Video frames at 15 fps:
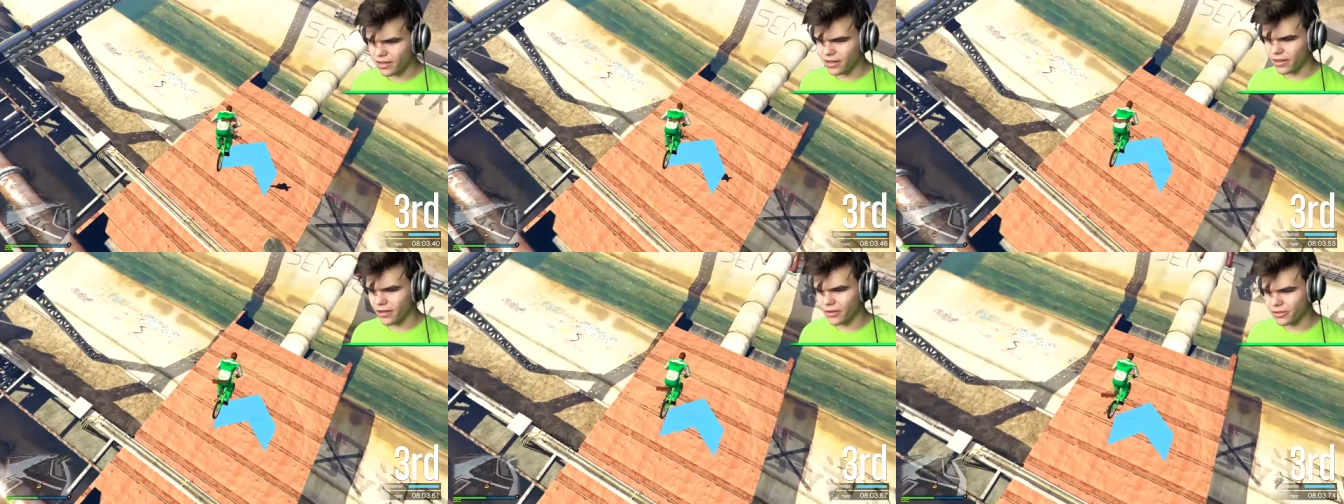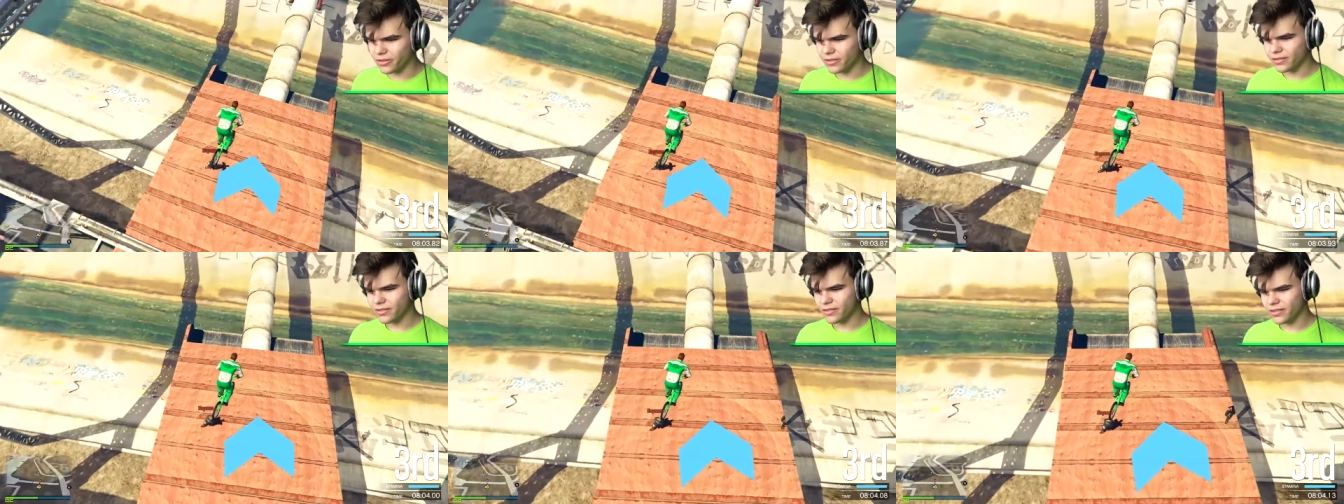No.
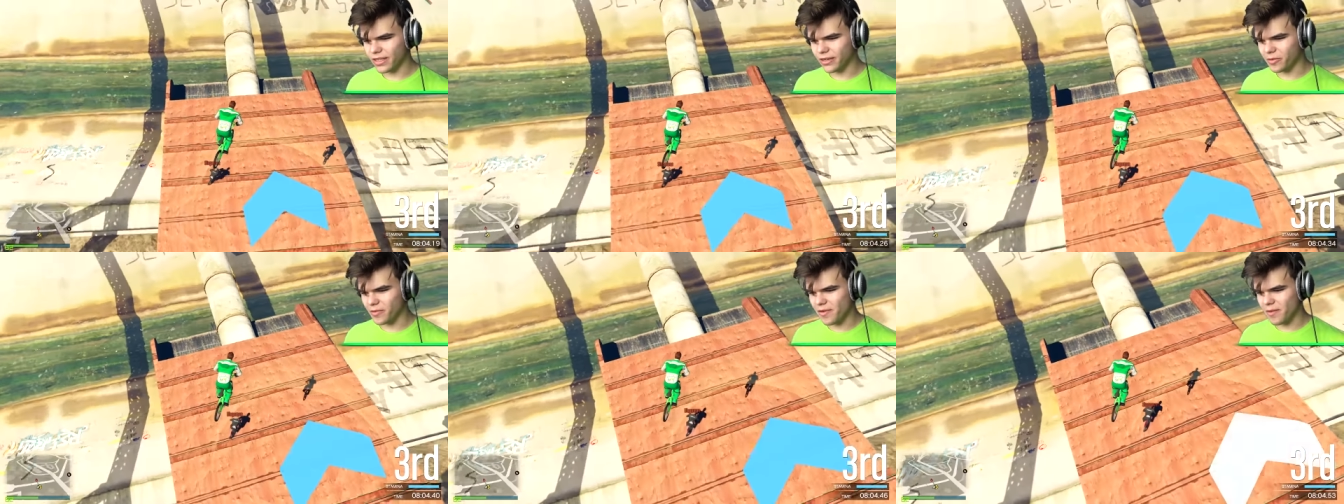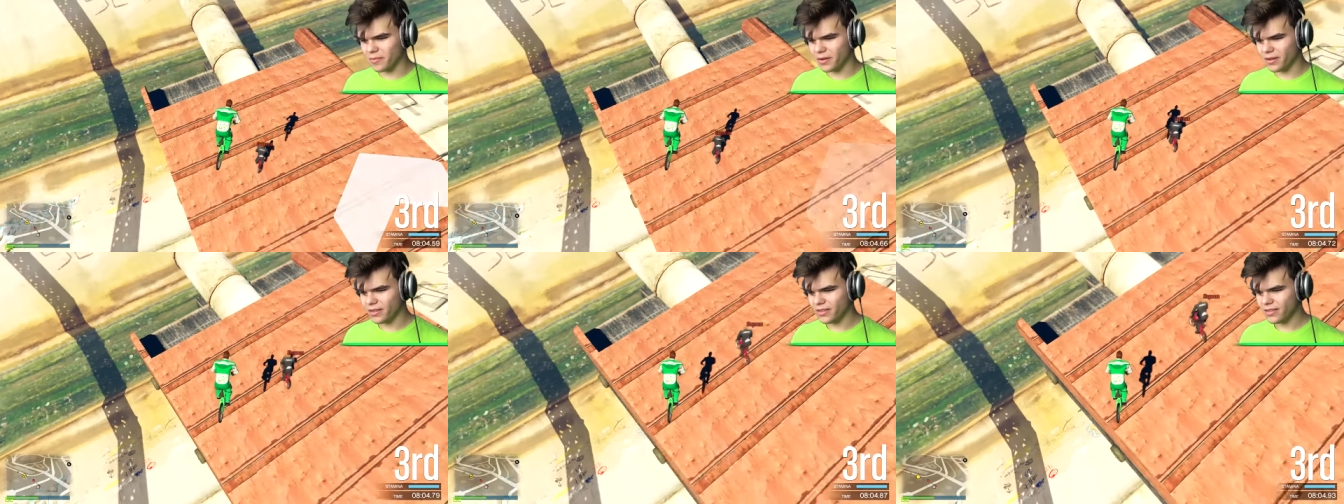I don't
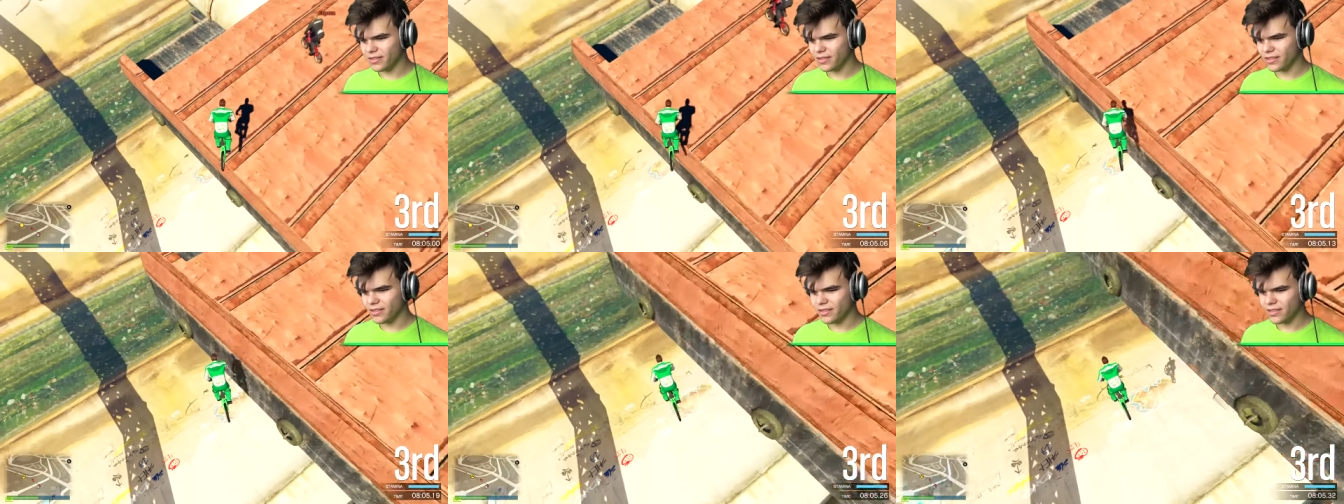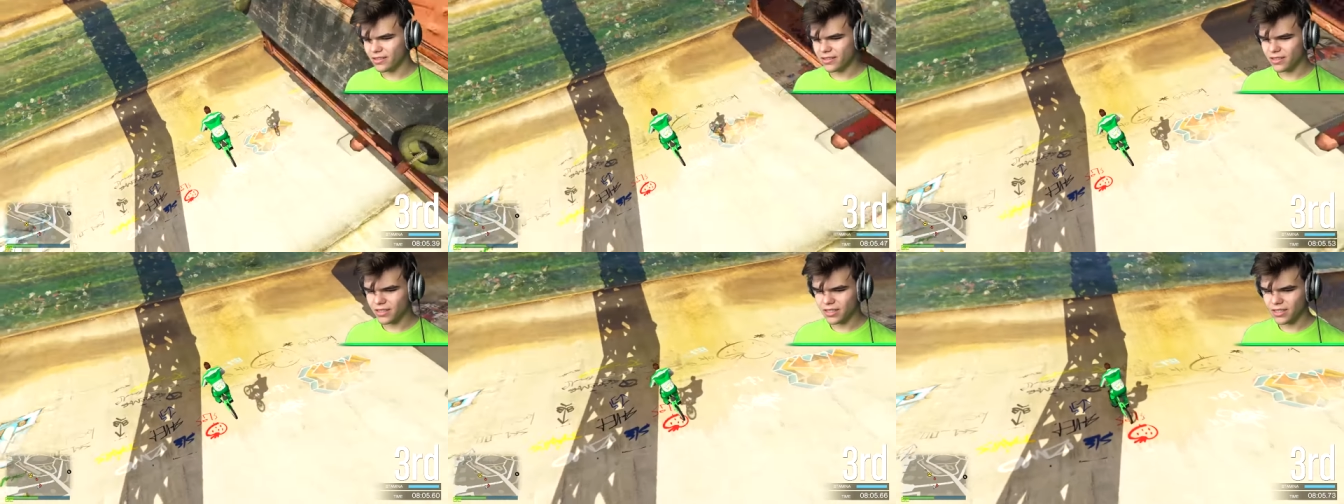Over you the
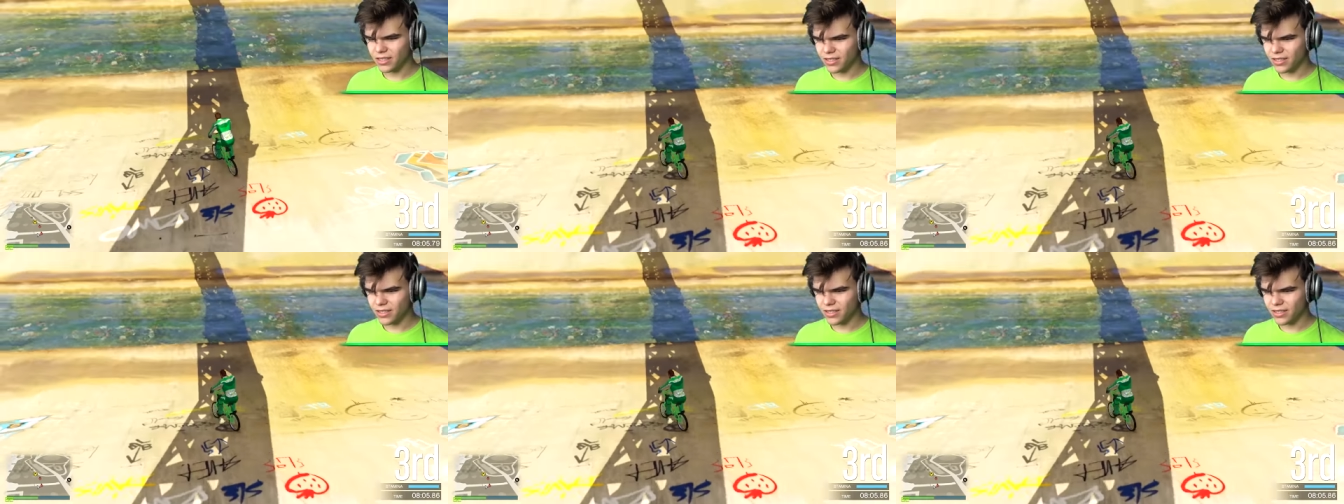can. Bye,